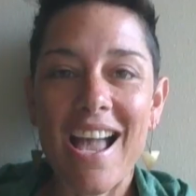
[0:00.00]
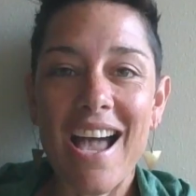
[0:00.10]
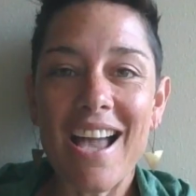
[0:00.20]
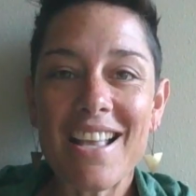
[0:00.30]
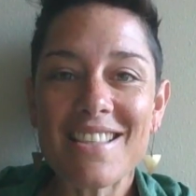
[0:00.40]

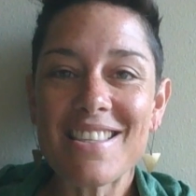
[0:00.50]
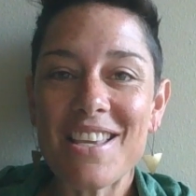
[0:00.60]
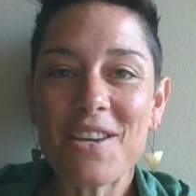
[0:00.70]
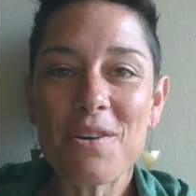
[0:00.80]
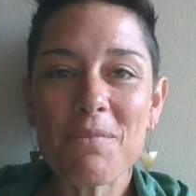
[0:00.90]
Hi,
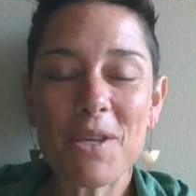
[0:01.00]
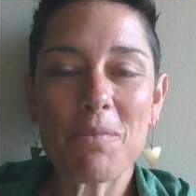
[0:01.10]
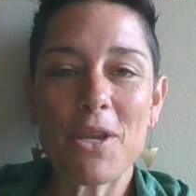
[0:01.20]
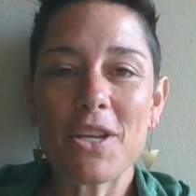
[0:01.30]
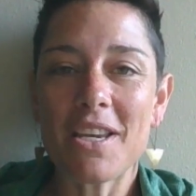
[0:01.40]
Sehome
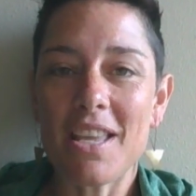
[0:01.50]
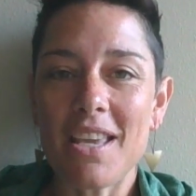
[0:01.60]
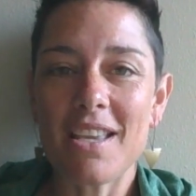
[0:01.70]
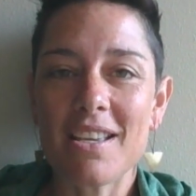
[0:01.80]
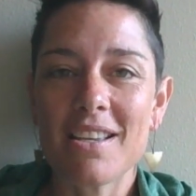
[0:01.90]

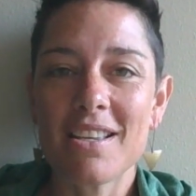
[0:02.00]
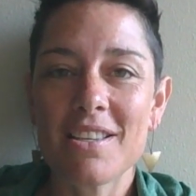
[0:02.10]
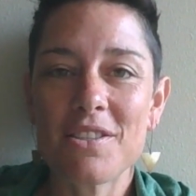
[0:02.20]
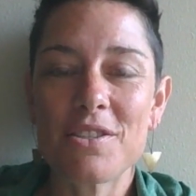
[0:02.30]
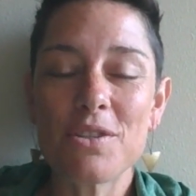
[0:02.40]
community,
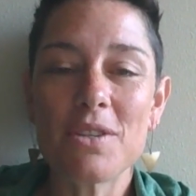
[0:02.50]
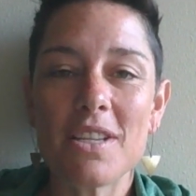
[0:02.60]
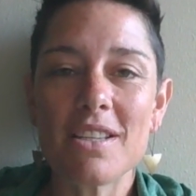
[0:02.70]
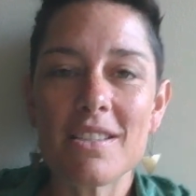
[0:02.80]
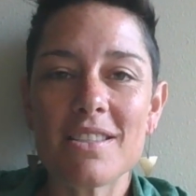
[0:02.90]

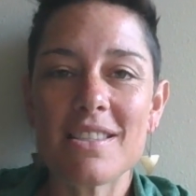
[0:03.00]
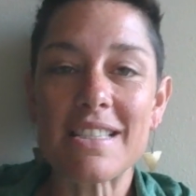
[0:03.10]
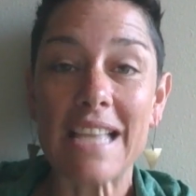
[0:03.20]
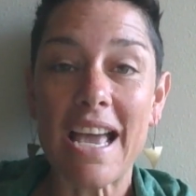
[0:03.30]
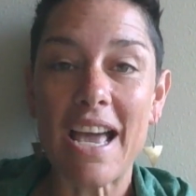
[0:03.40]
students,
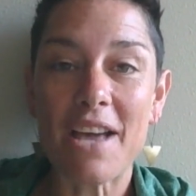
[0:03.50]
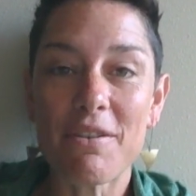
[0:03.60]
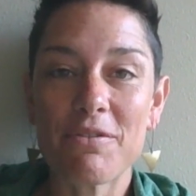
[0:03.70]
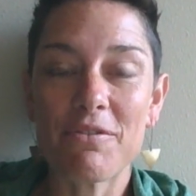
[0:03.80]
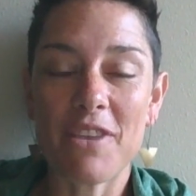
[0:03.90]
staff,
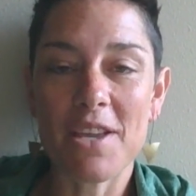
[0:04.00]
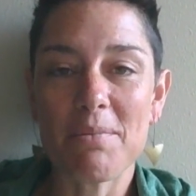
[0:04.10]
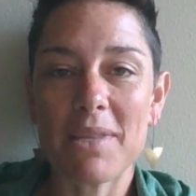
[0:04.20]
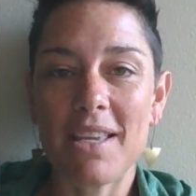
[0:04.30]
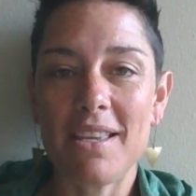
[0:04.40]

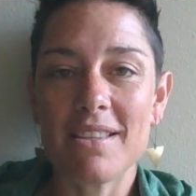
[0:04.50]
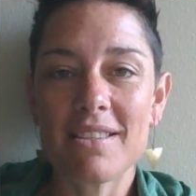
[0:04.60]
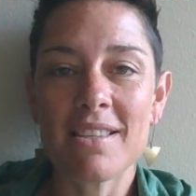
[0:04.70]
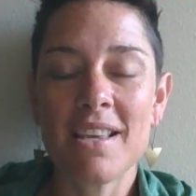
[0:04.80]
families.